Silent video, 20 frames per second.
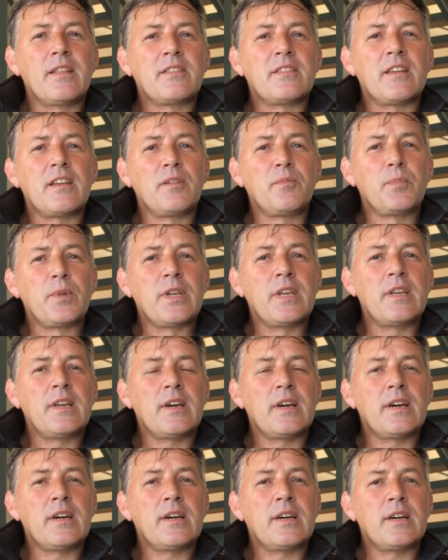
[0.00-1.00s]
tell me,
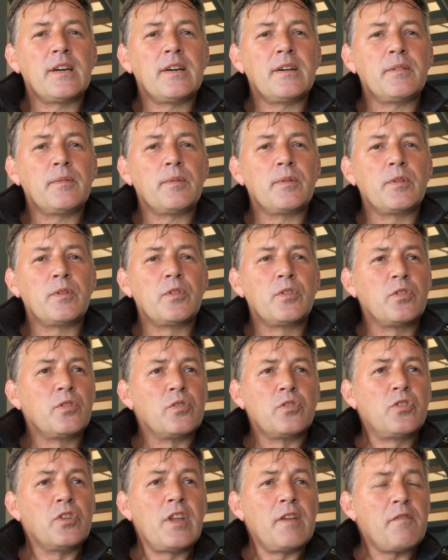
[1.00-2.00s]

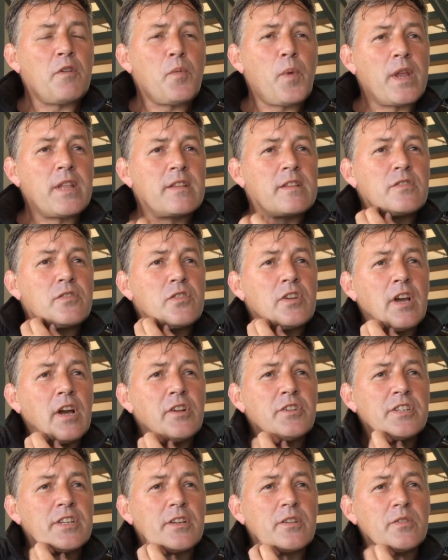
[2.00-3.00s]
you never went into
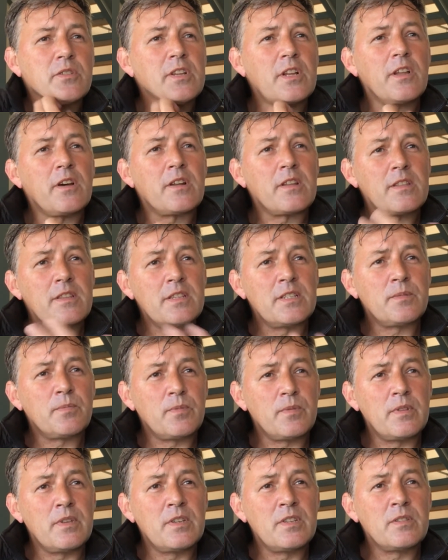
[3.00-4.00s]
coaching, because a lot of
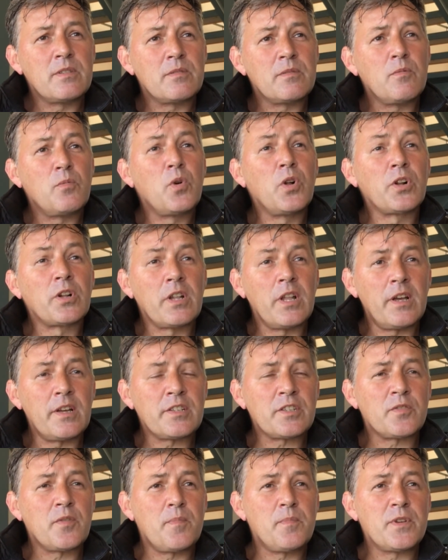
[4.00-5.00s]
these
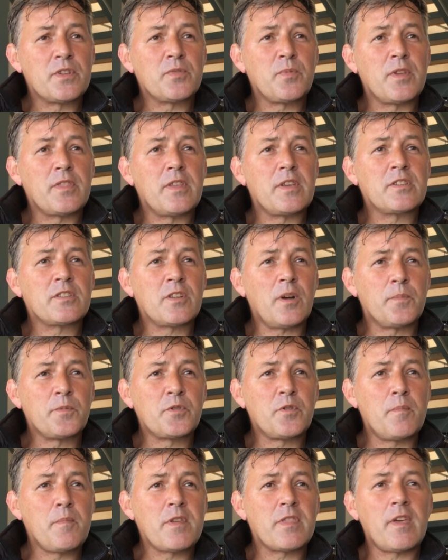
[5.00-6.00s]
world-class swimmers, when they stop
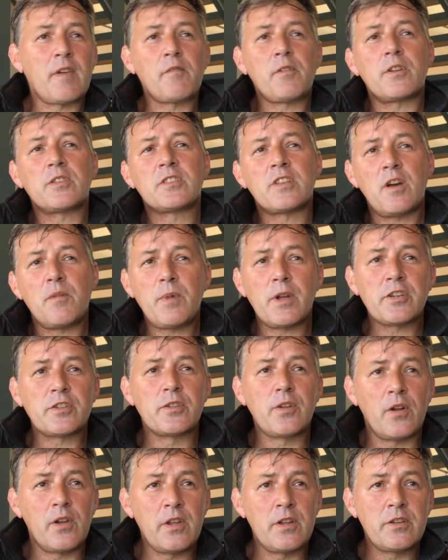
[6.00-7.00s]
swimming, they've got so much
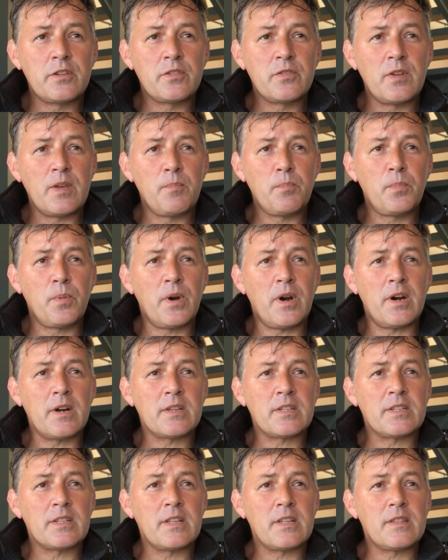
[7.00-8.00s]
knowledge to
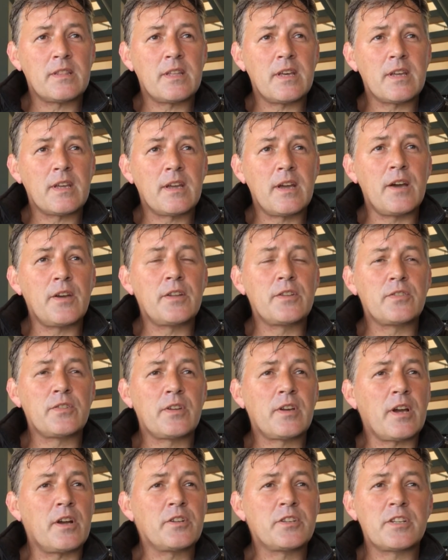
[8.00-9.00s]
impart that they go into
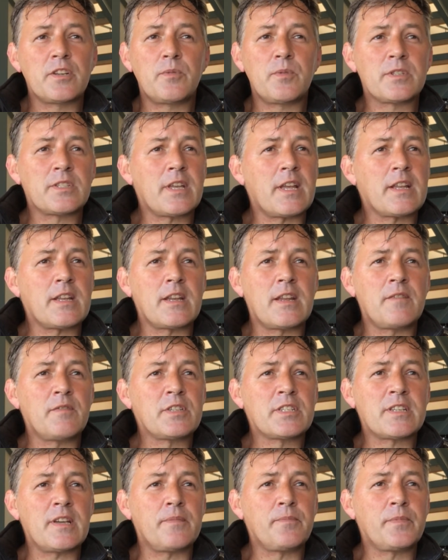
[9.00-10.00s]
coaching. Was that never
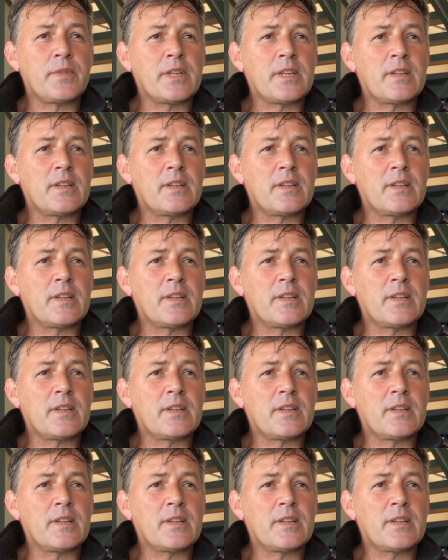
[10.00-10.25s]
something?